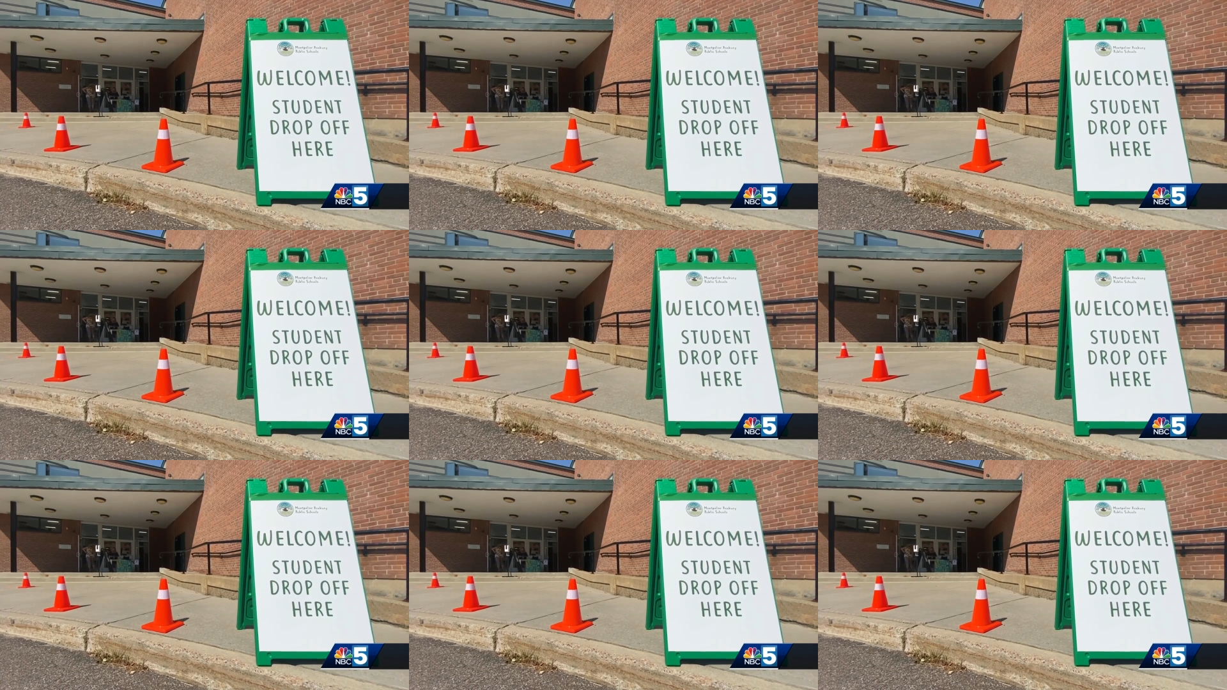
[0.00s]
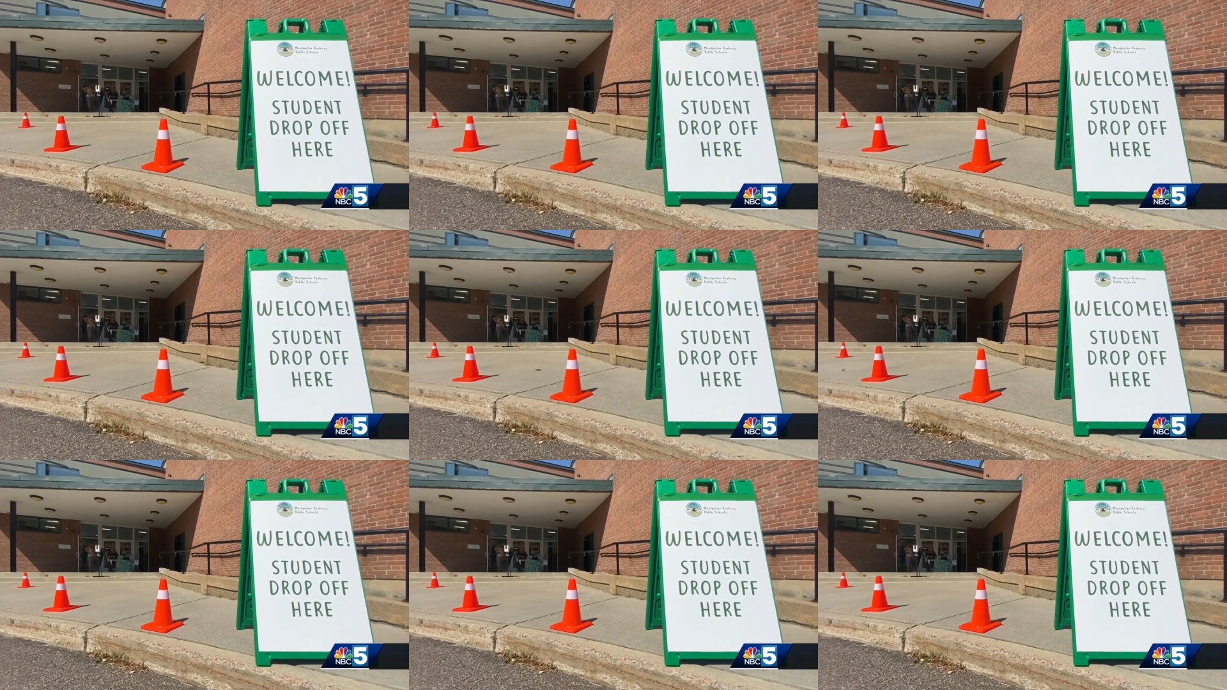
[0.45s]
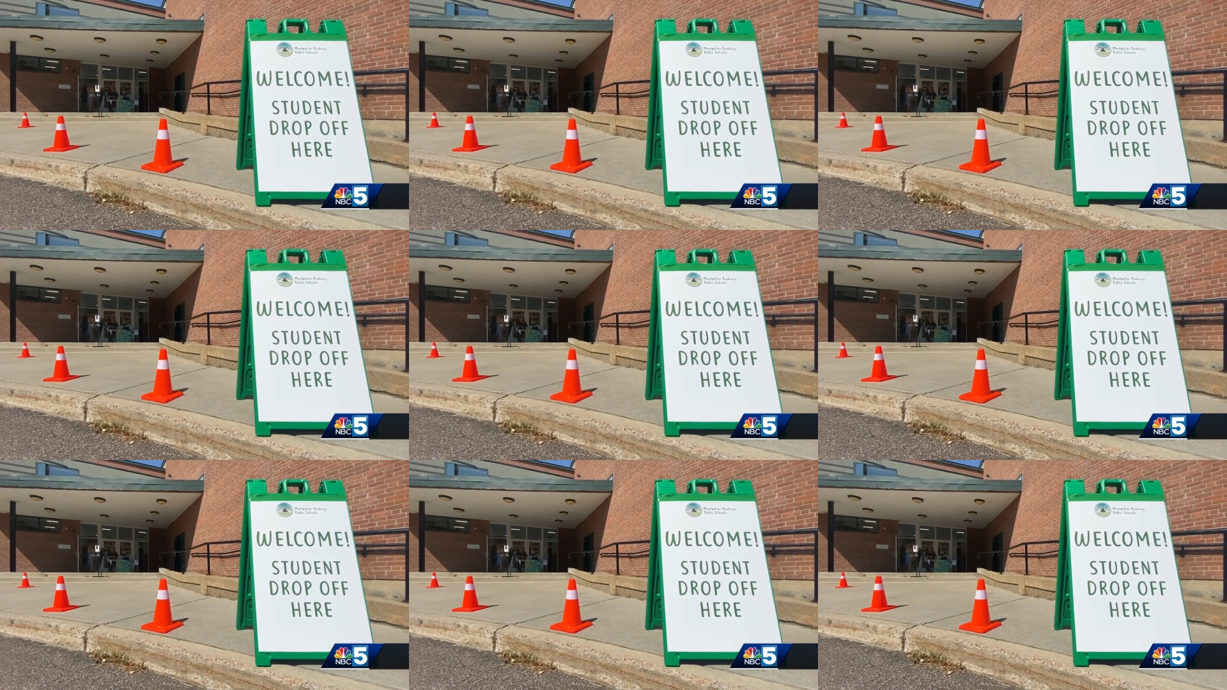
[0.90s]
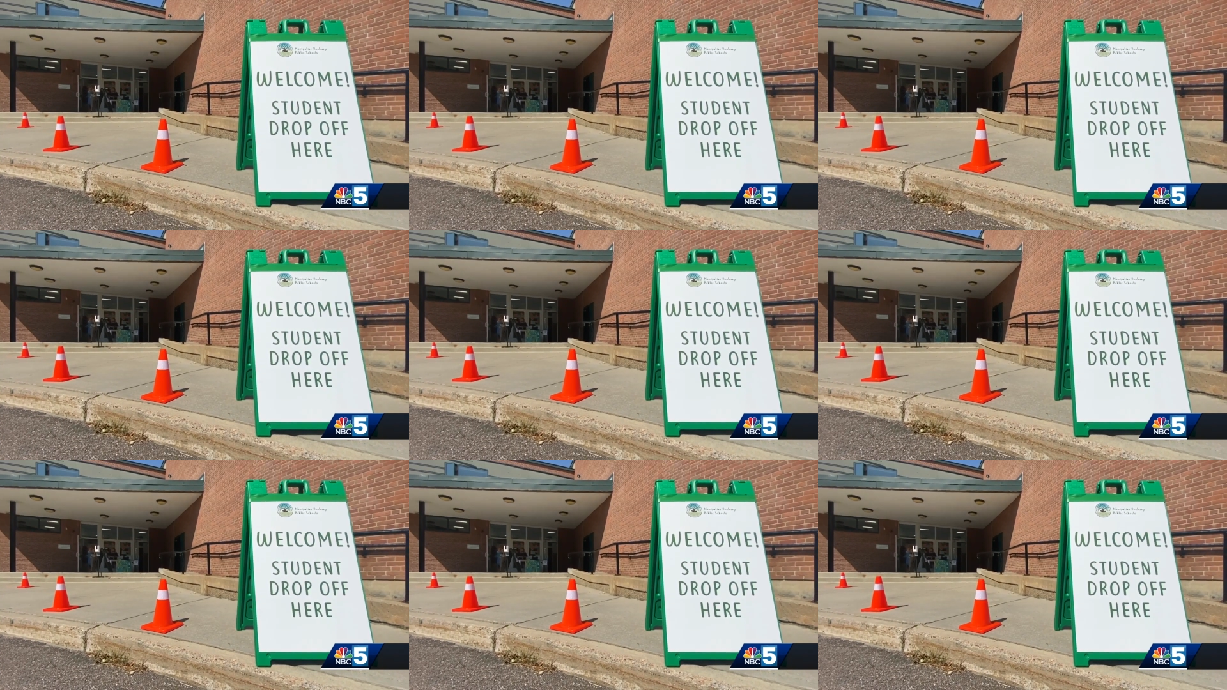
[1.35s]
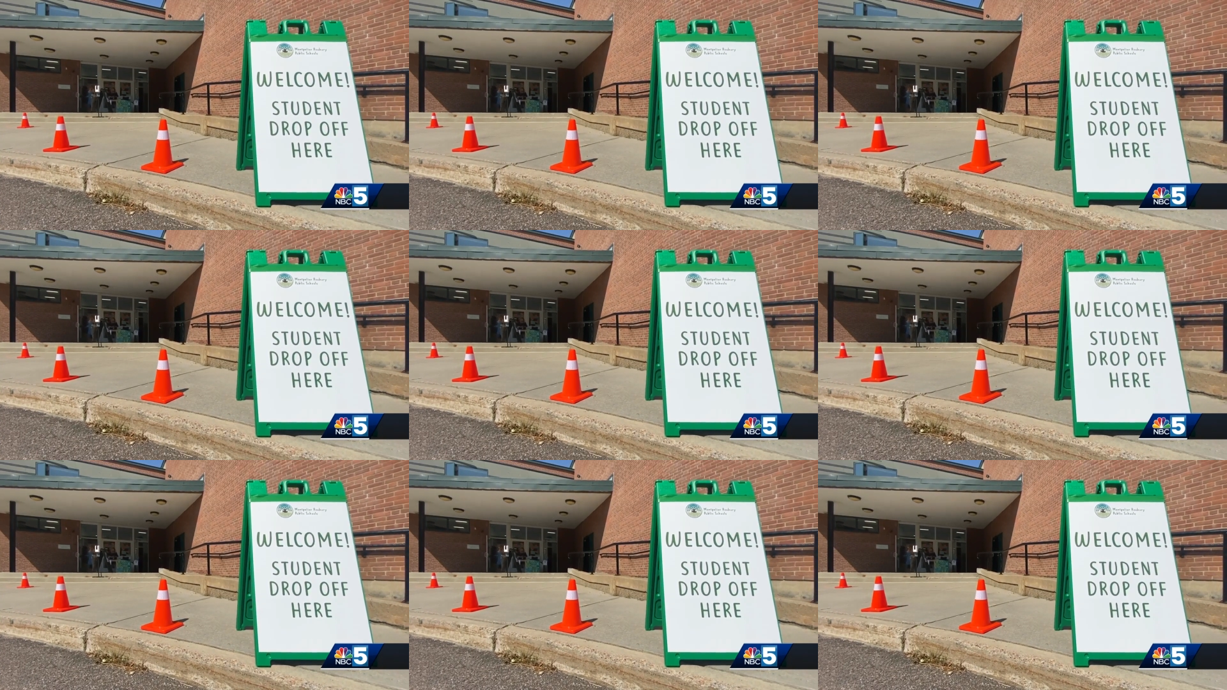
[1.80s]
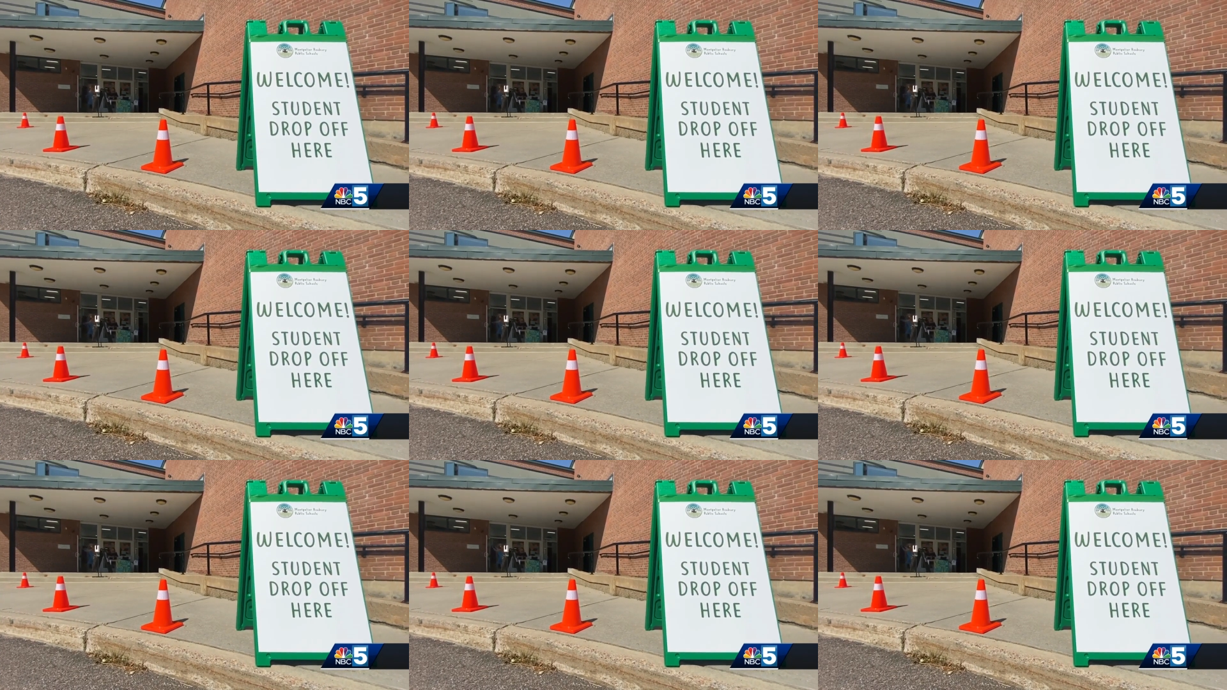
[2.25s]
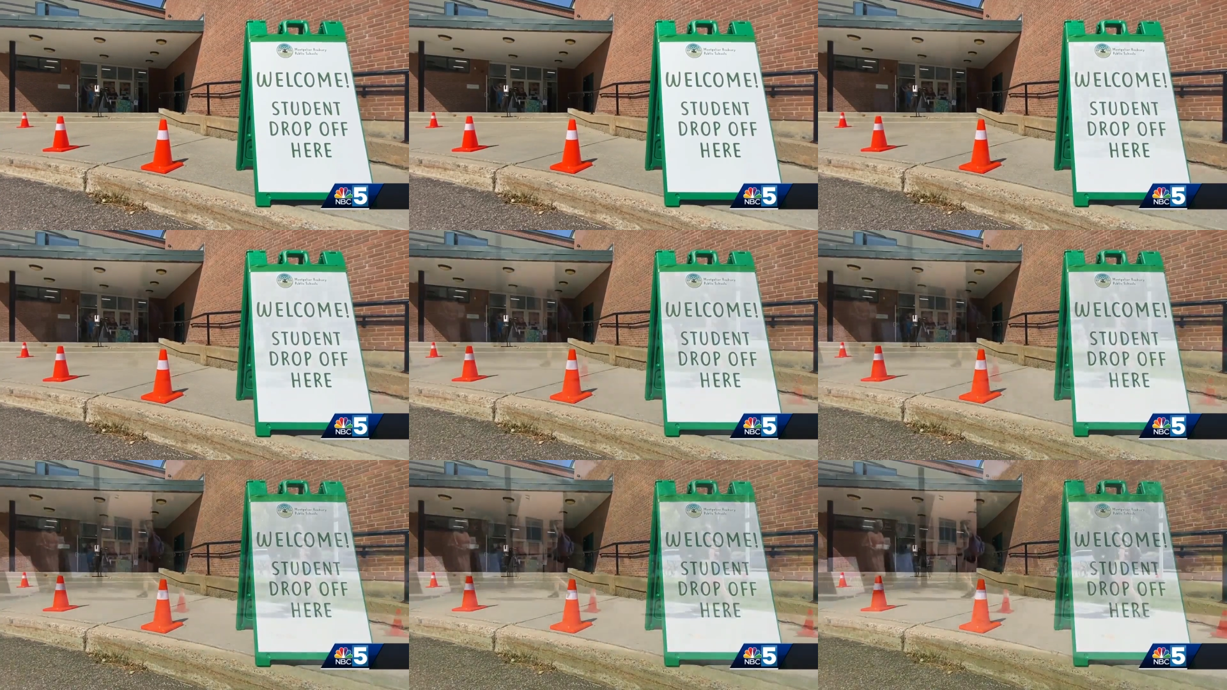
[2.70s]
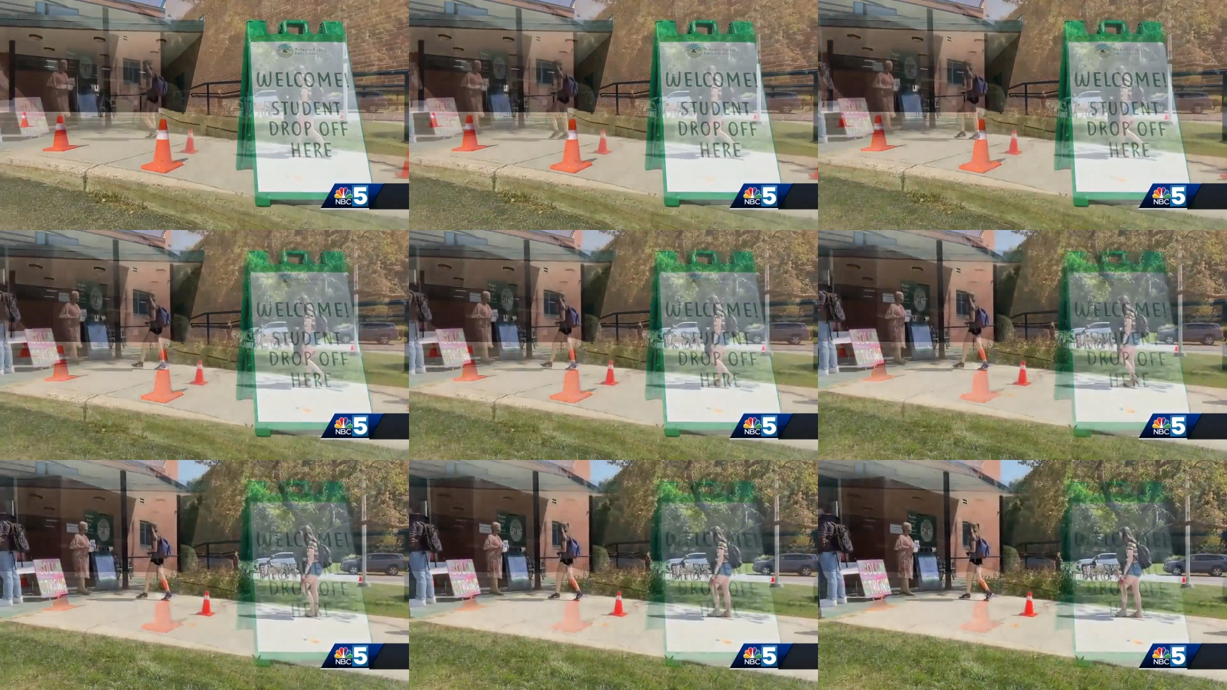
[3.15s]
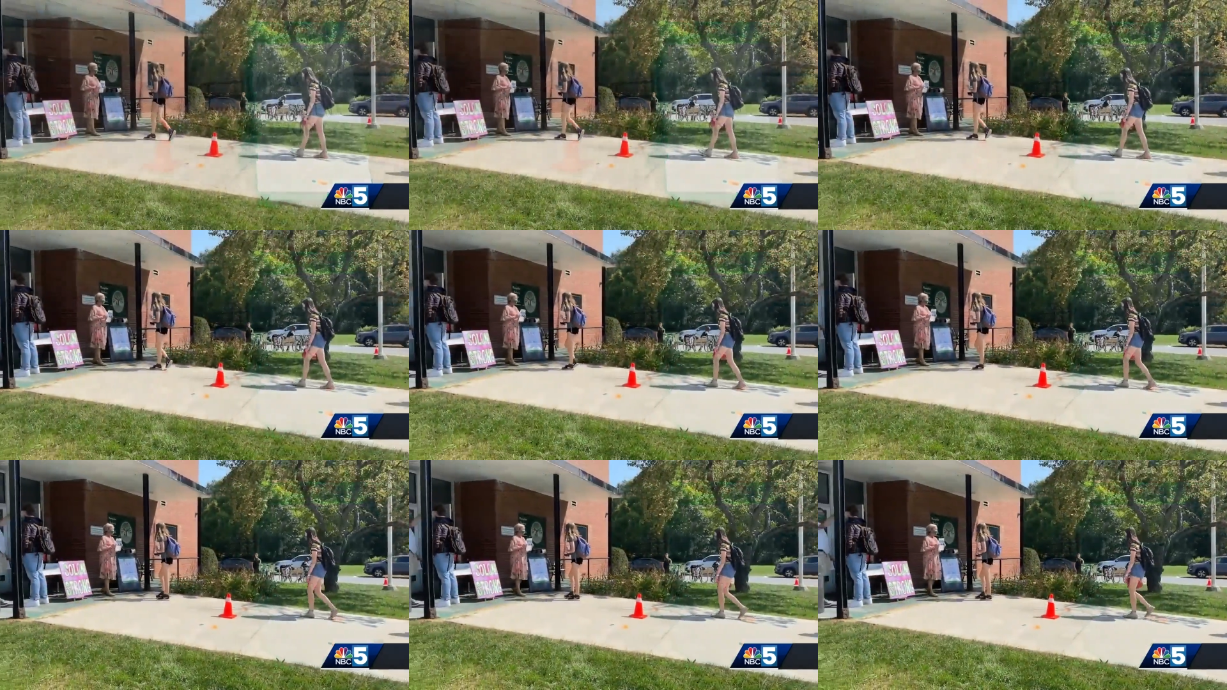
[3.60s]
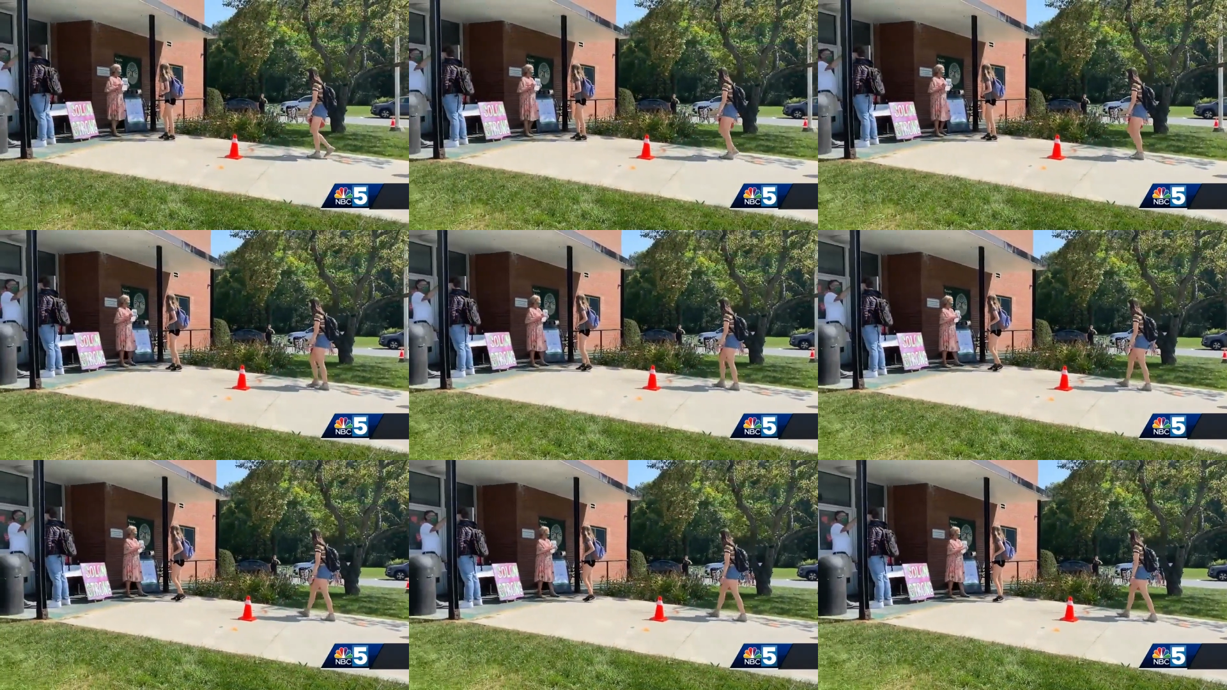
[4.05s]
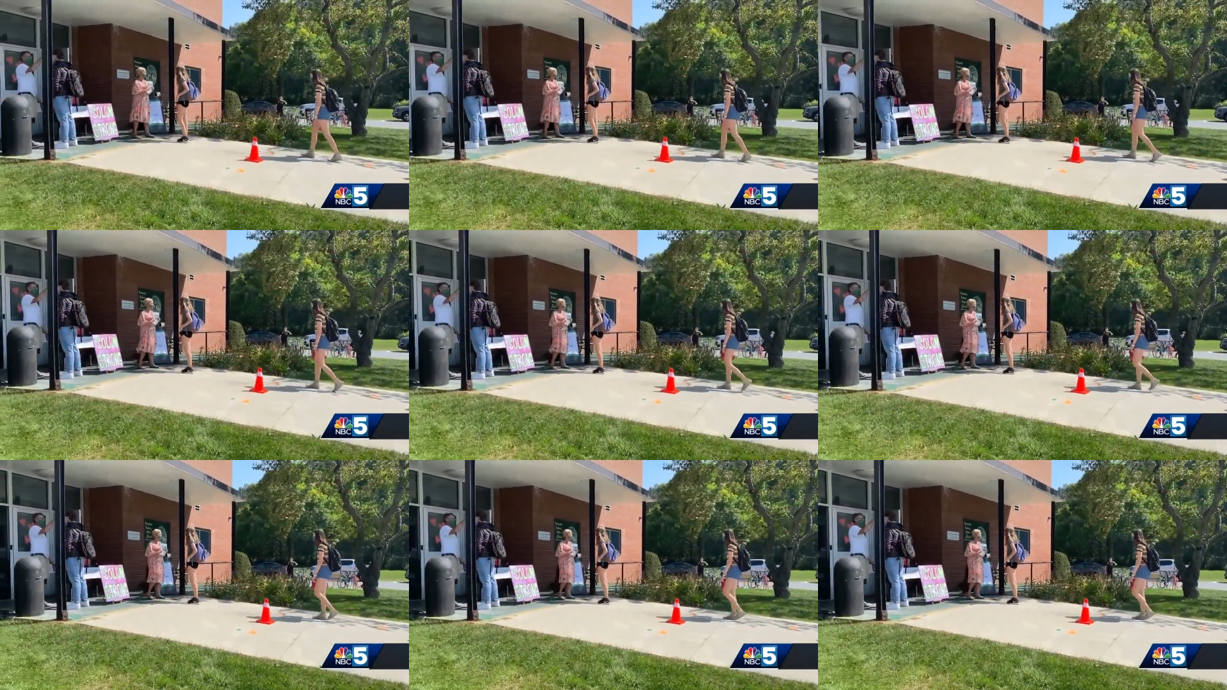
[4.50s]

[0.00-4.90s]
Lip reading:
[unreadable: no face in view]